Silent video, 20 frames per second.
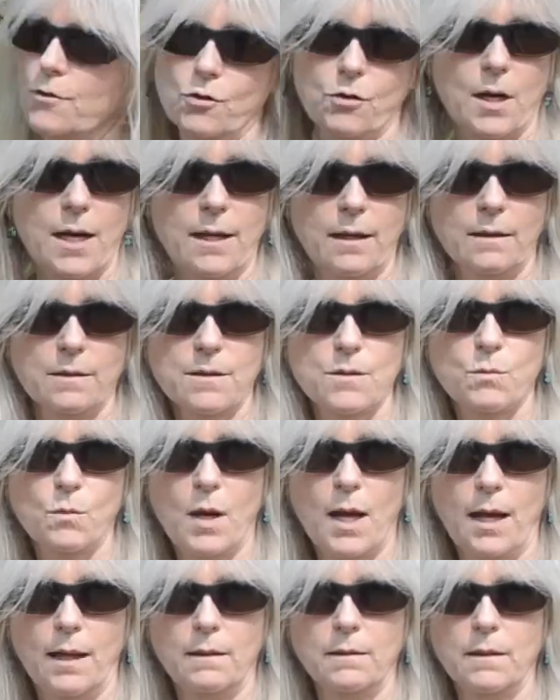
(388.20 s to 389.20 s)
trail as
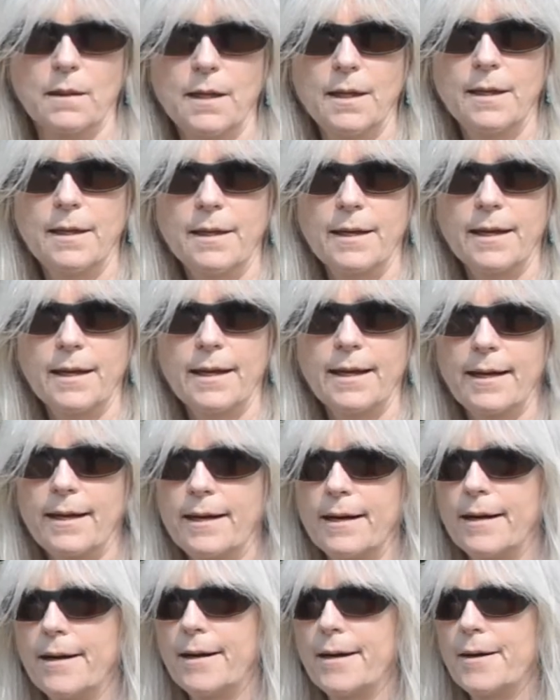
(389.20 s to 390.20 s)
well.
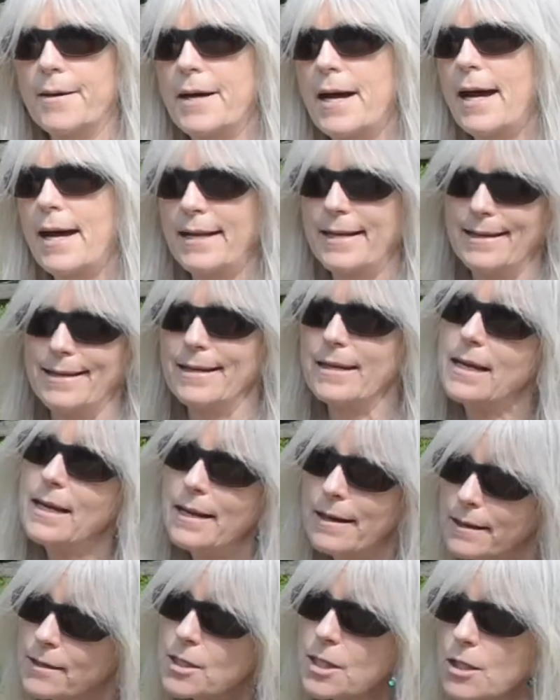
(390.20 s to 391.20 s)
And
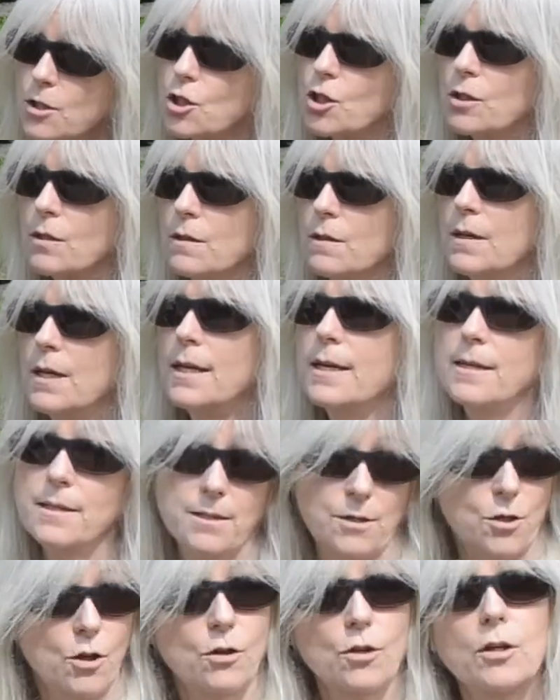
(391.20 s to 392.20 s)
in addition,
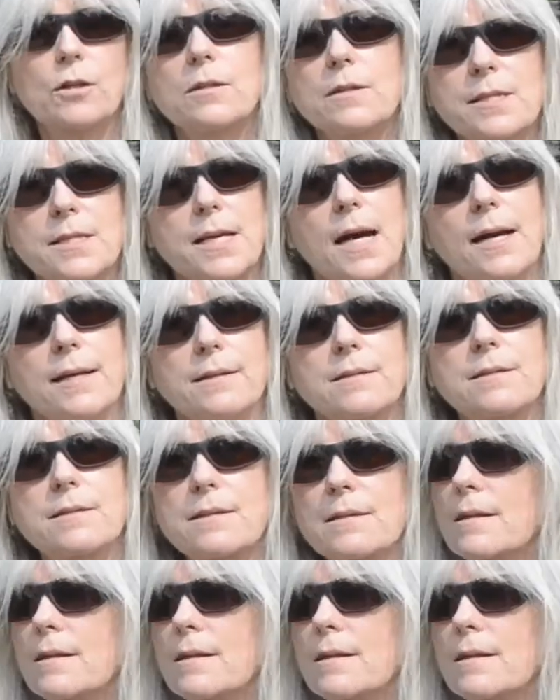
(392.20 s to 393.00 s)
historical sites,